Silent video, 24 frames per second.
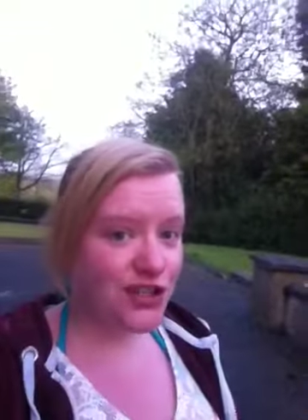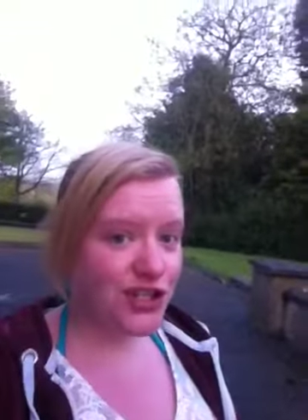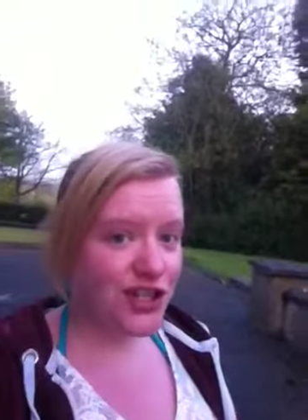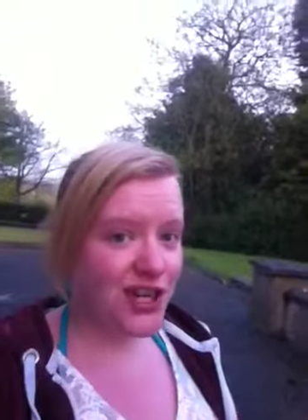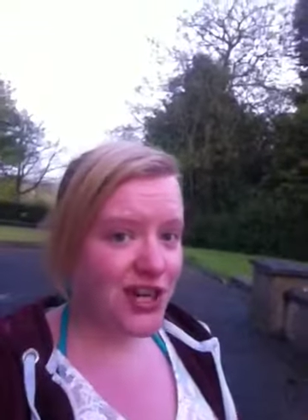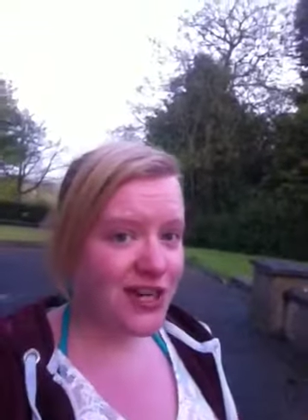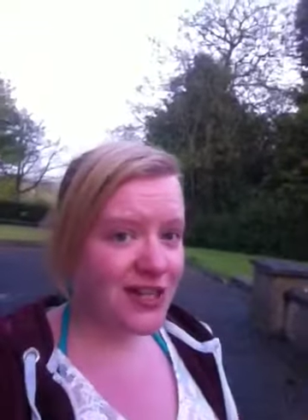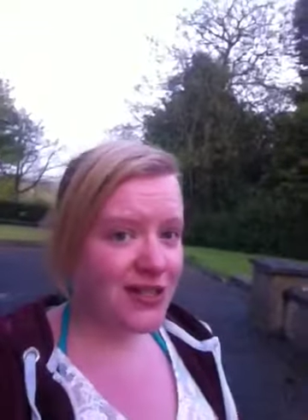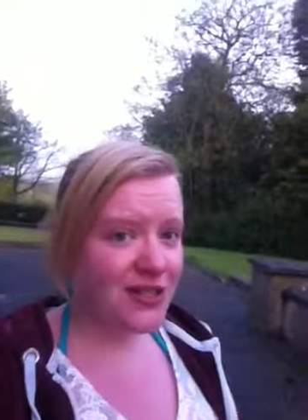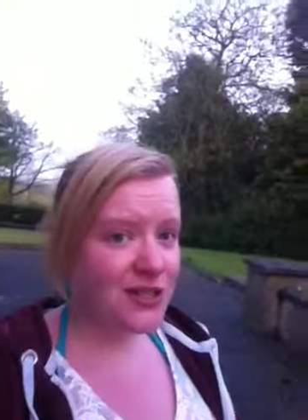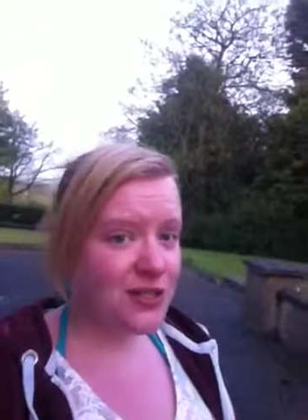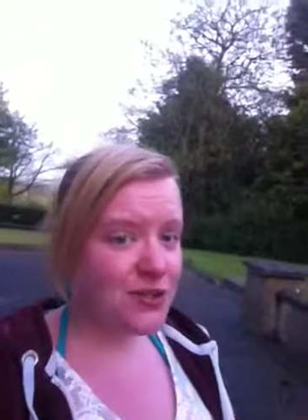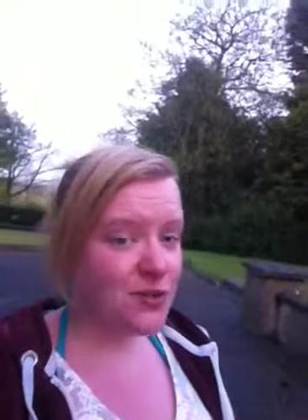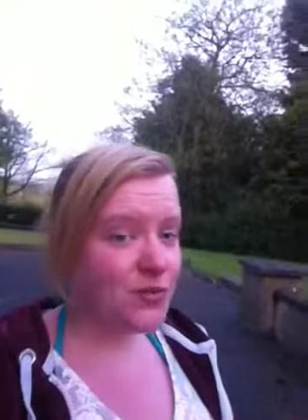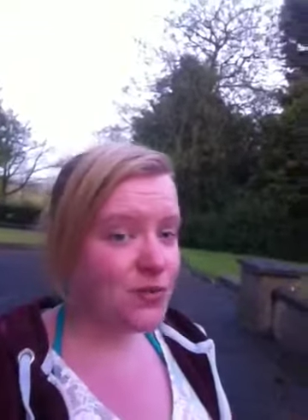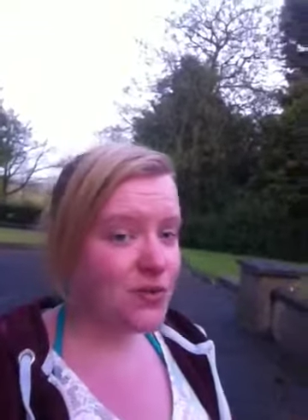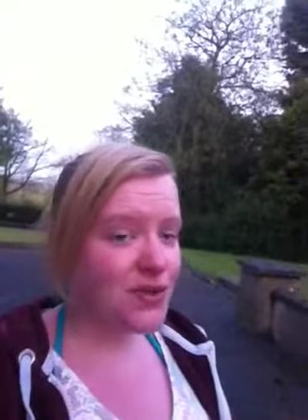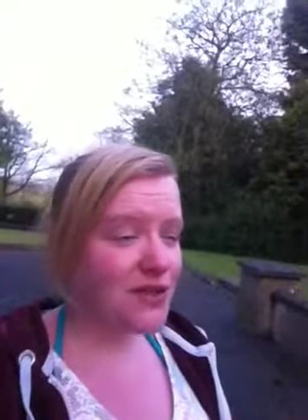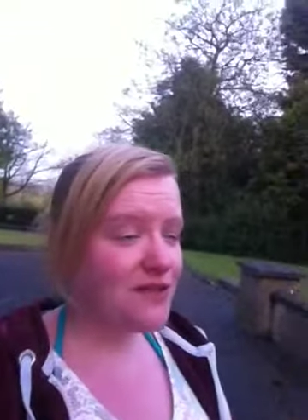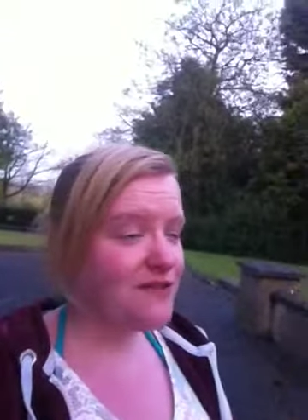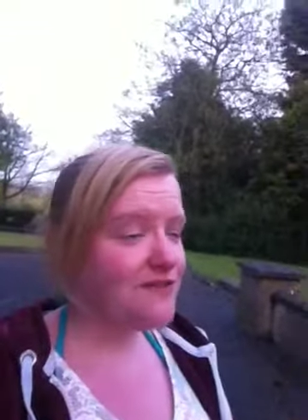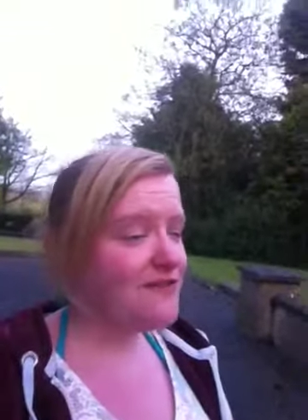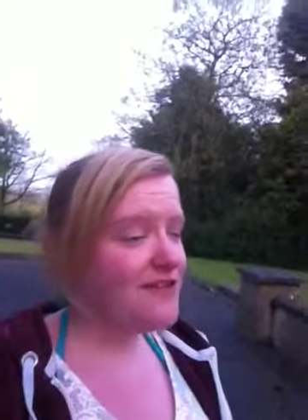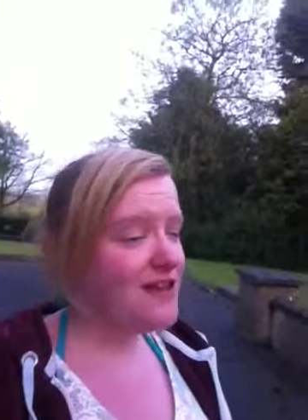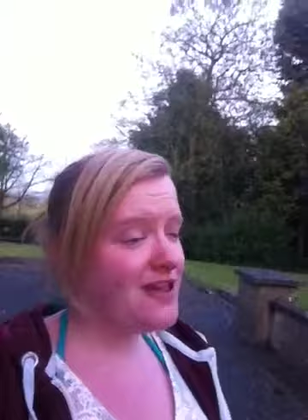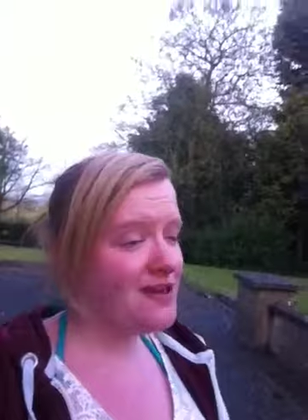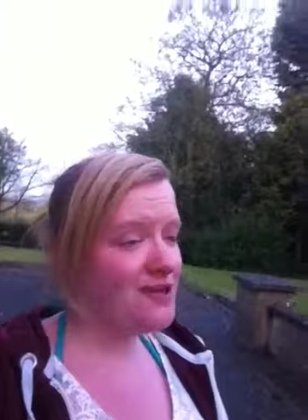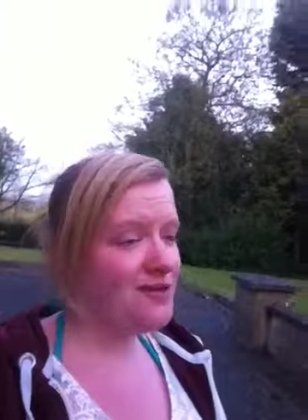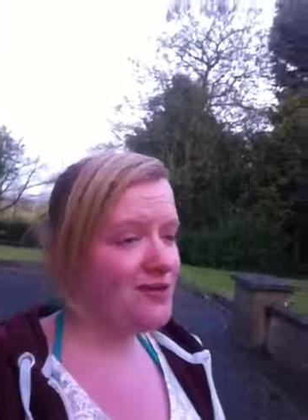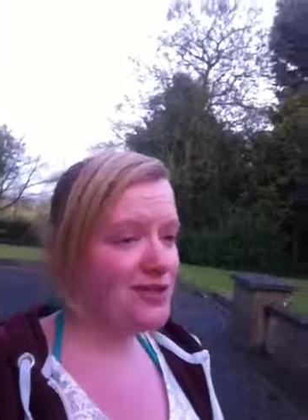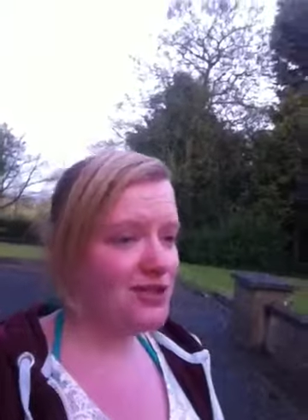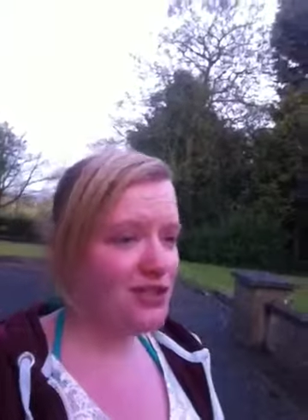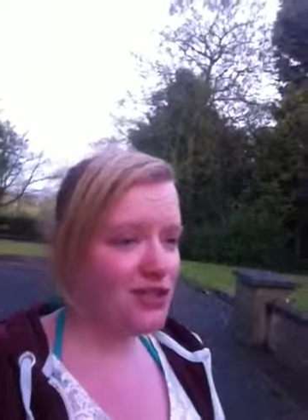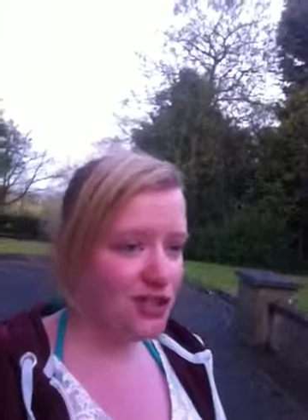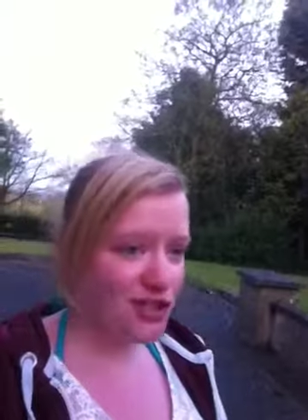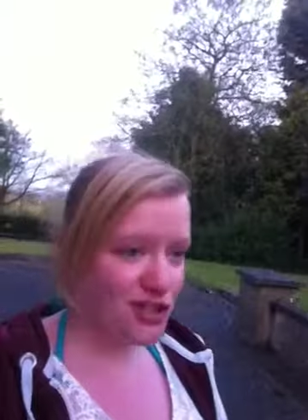challenge with a fellow
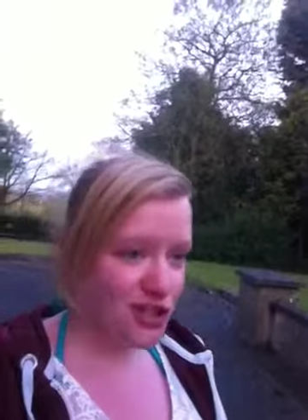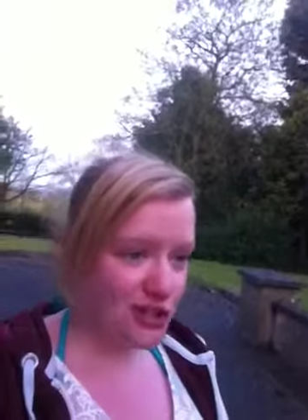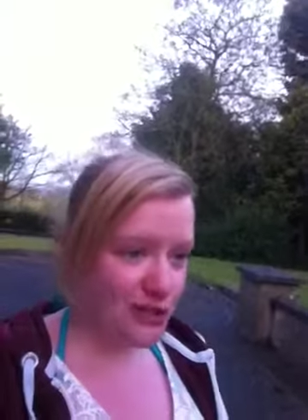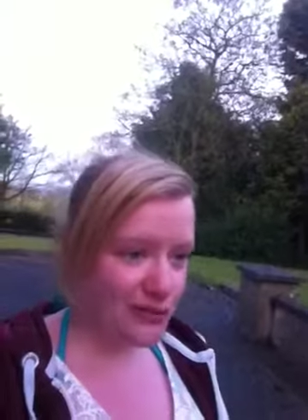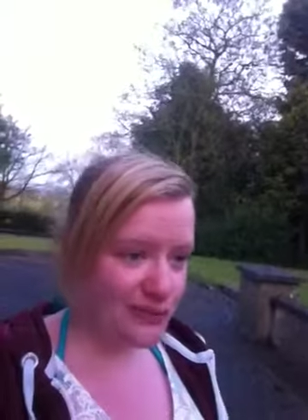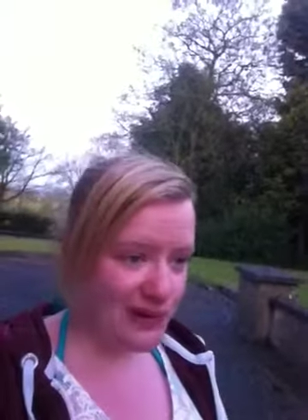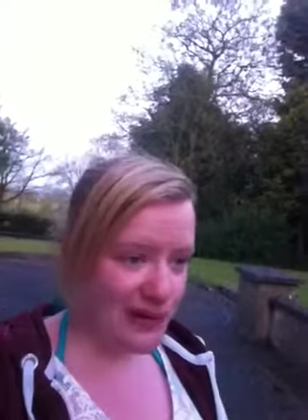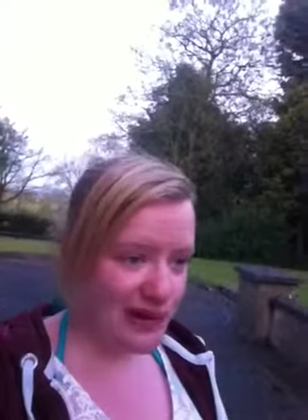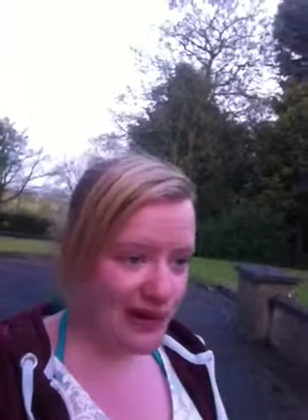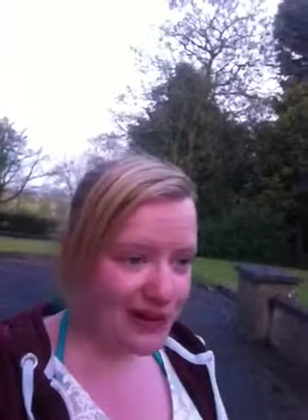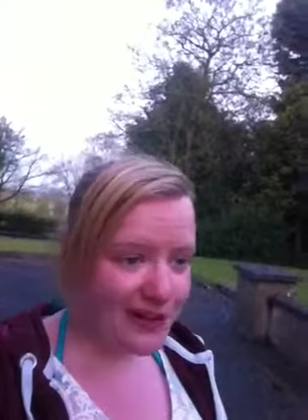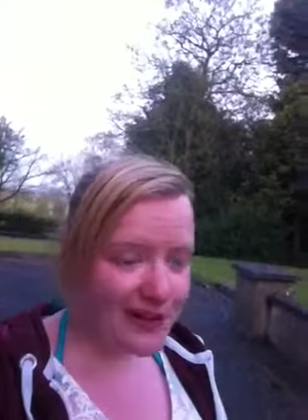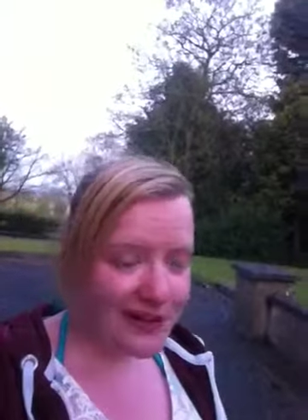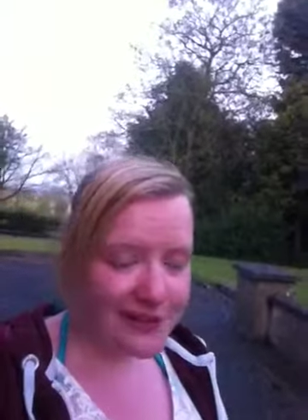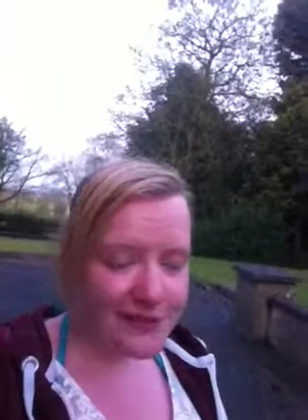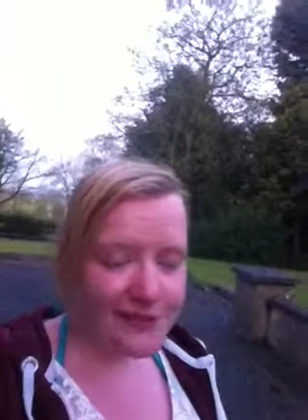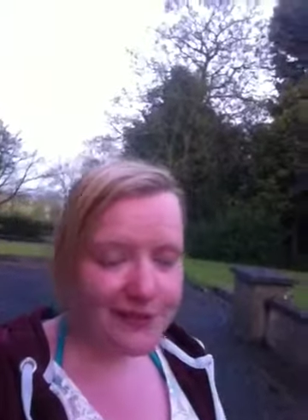YouTuber.